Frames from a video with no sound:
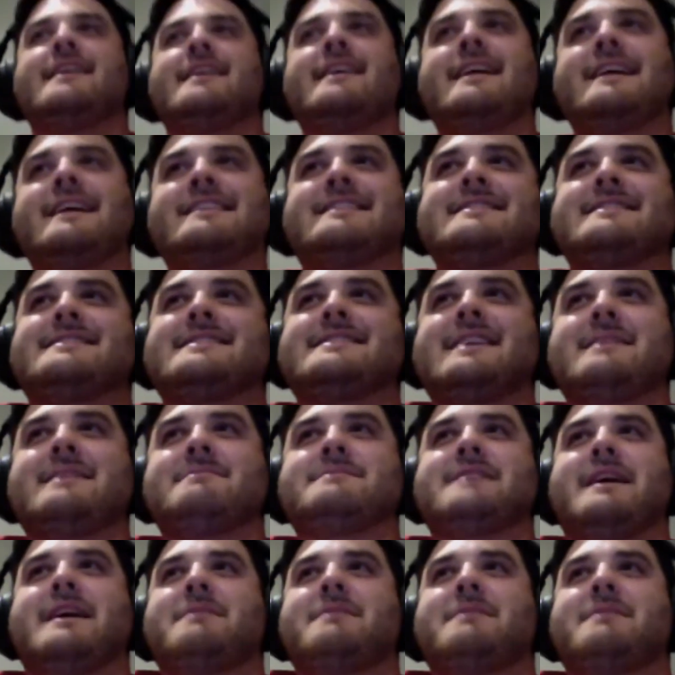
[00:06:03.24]
And at the same
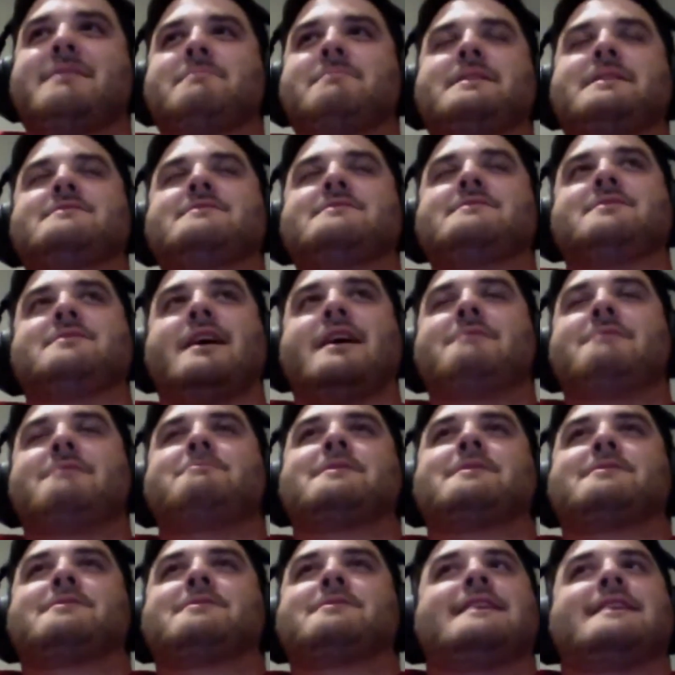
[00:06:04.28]
time, I mean, so how do we
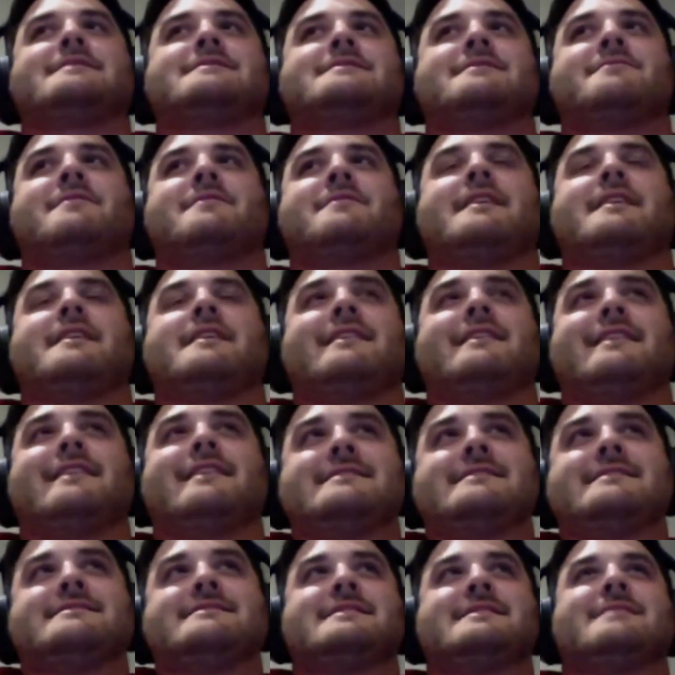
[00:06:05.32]
classify a
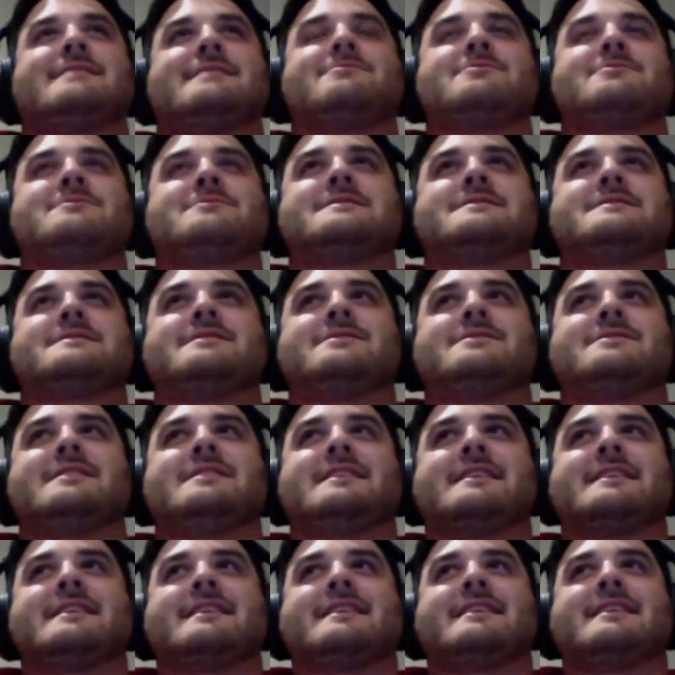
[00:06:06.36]
lightsaber? It's still
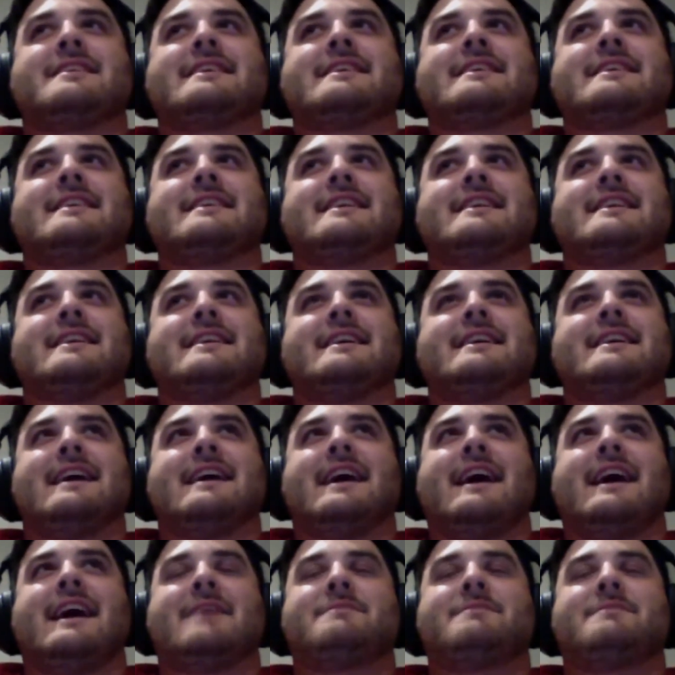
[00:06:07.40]
like,
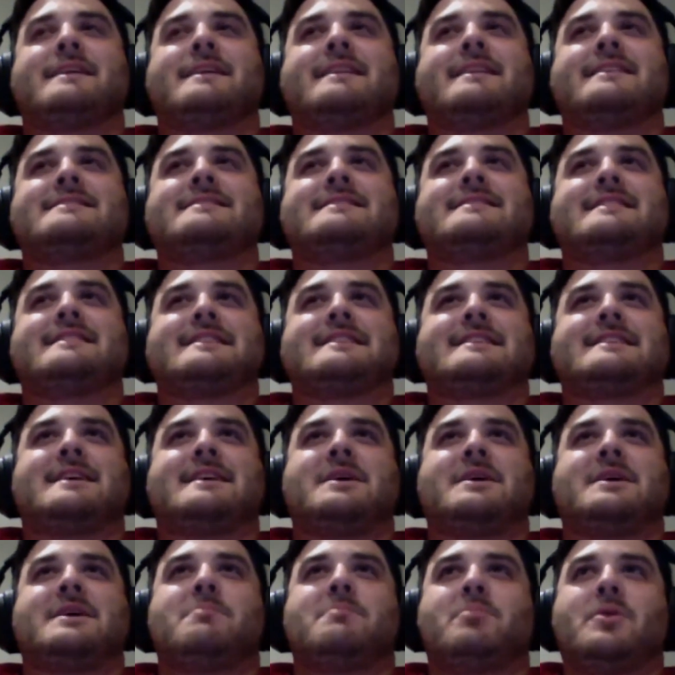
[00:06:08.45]
I mean, is it
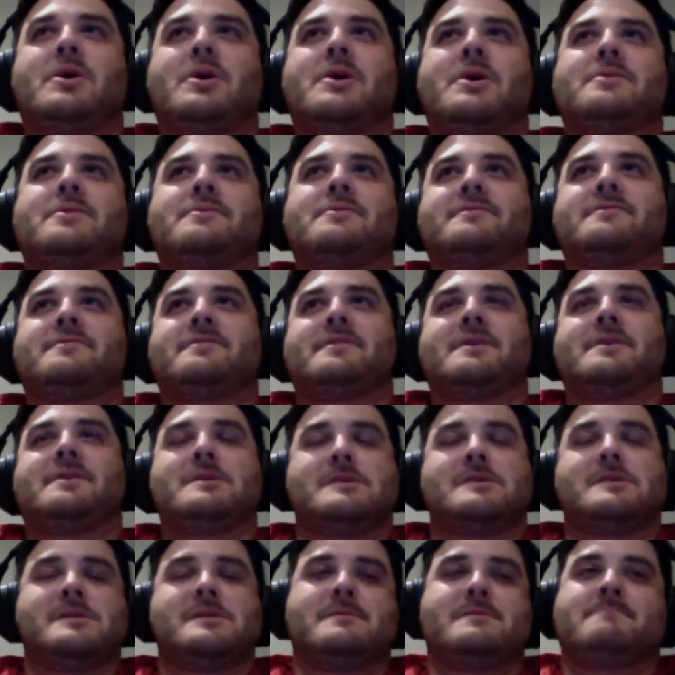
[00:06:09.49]
above
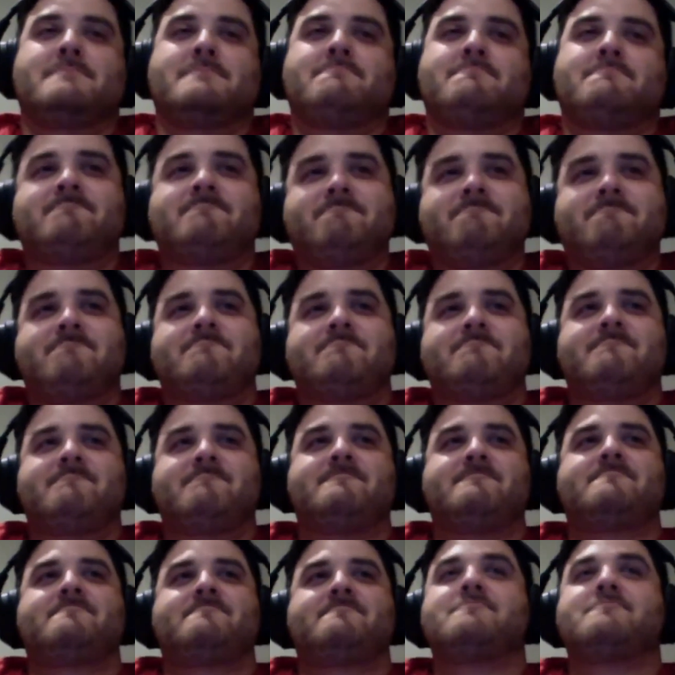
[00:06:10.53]
a
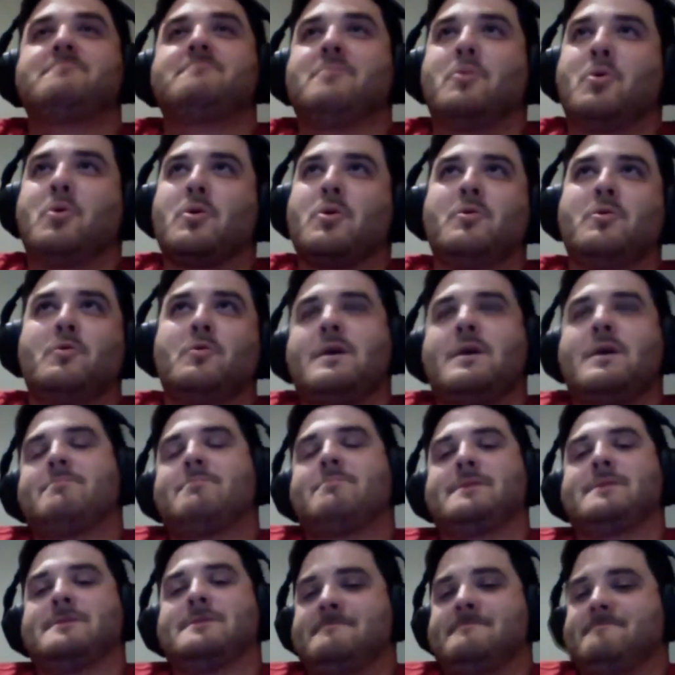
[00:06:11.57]
mortal
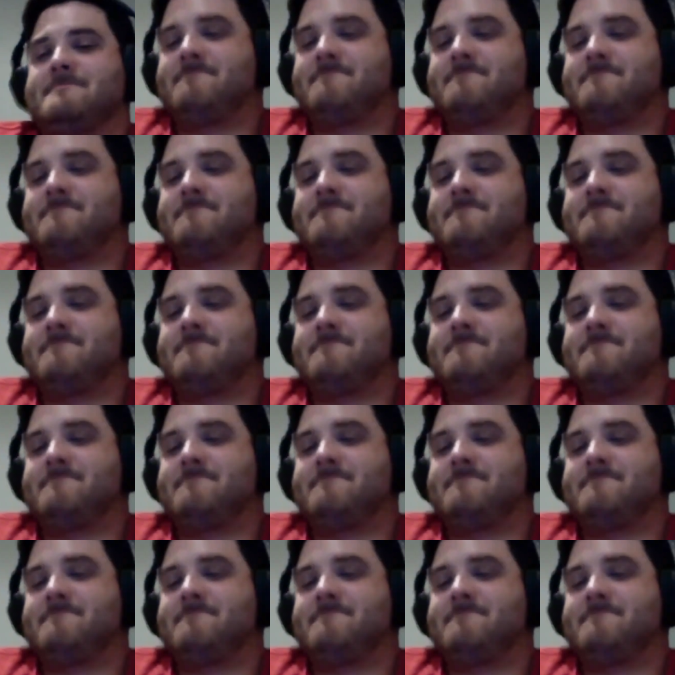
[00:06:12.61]
weapon?